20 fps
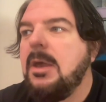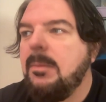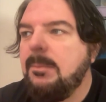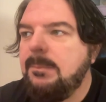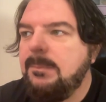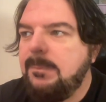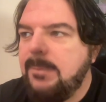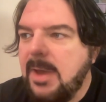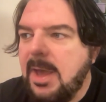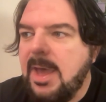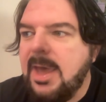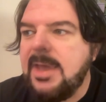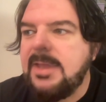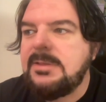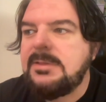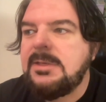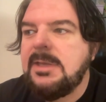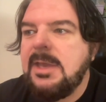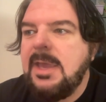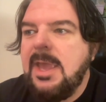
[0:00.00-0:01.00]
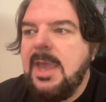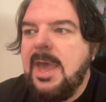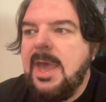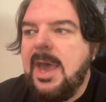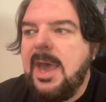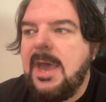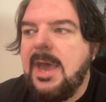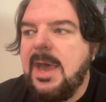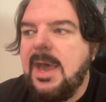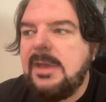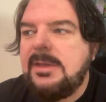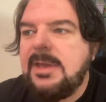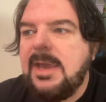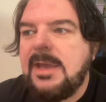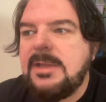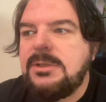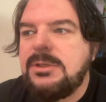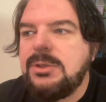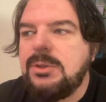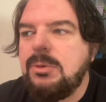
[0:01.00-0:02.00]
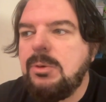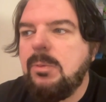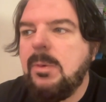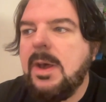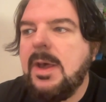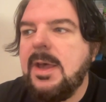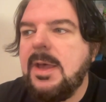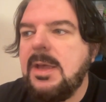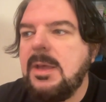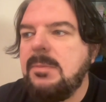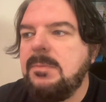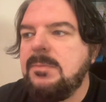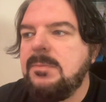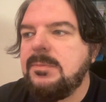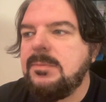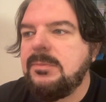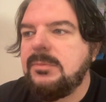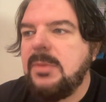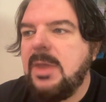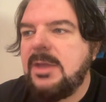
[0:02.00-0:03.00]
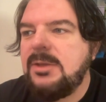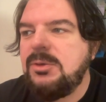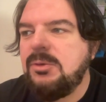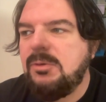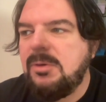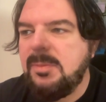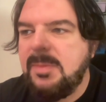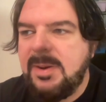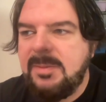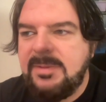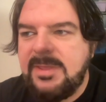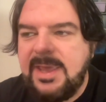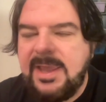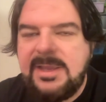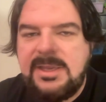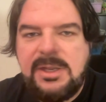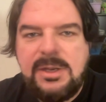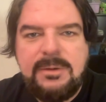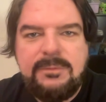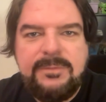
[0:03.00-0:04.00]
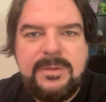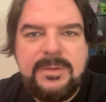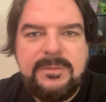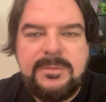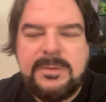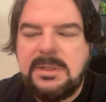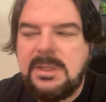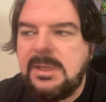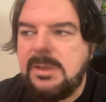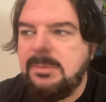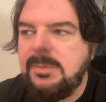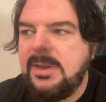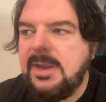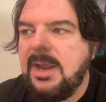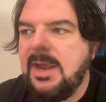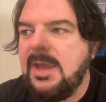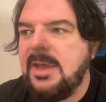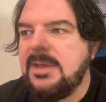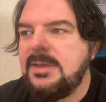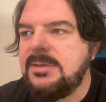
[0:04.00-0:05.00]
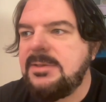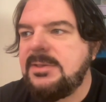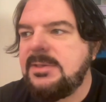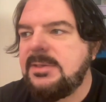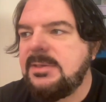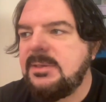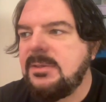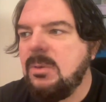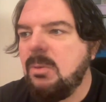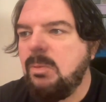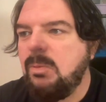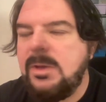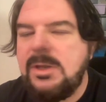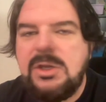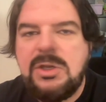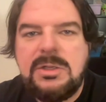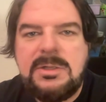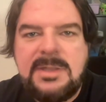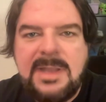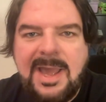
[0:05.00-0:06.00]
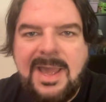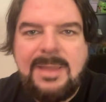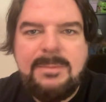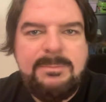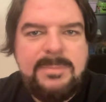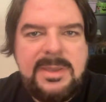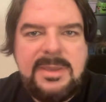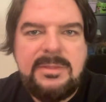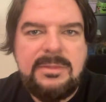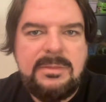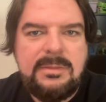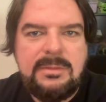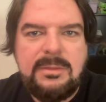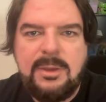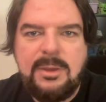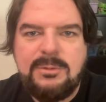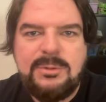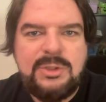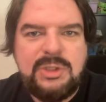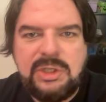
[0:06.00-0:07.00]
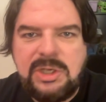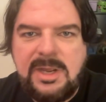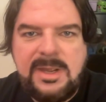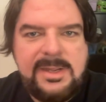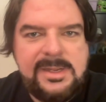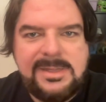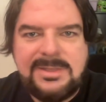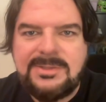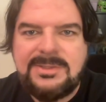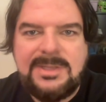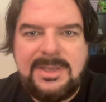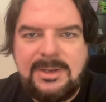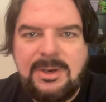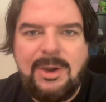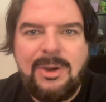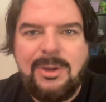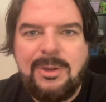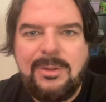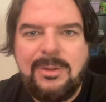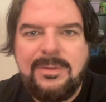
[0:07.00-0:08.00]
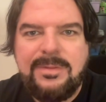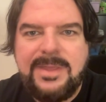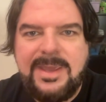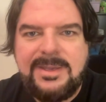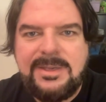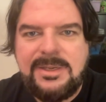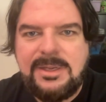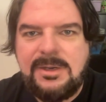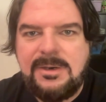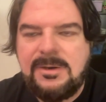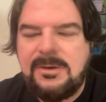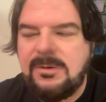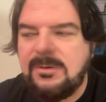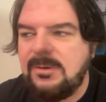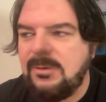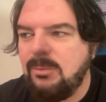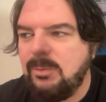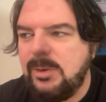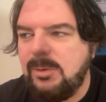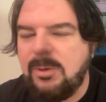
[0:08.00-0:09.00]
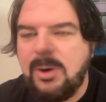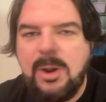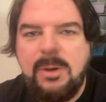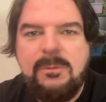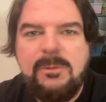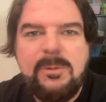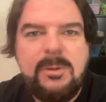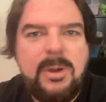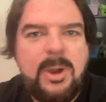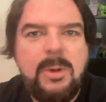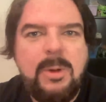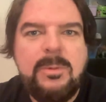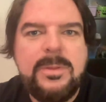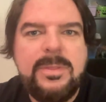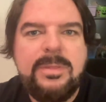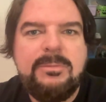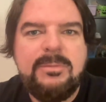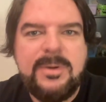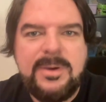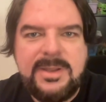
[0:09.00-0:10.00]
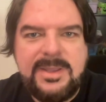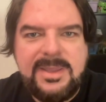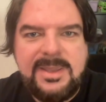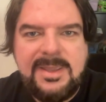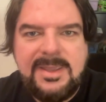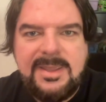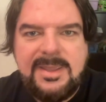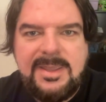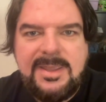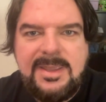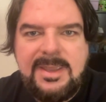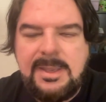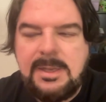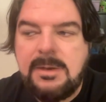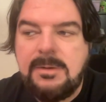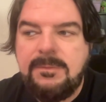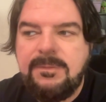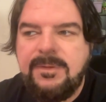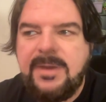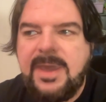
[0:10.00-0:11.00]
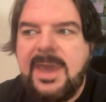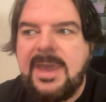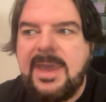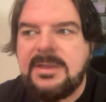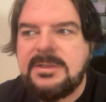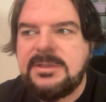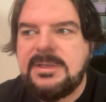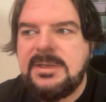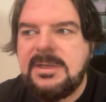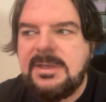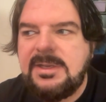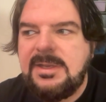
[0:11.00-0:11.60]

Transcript: But I do remember that year vividly because we could not beat those Giants at all that year. We were 0-3. And in fact,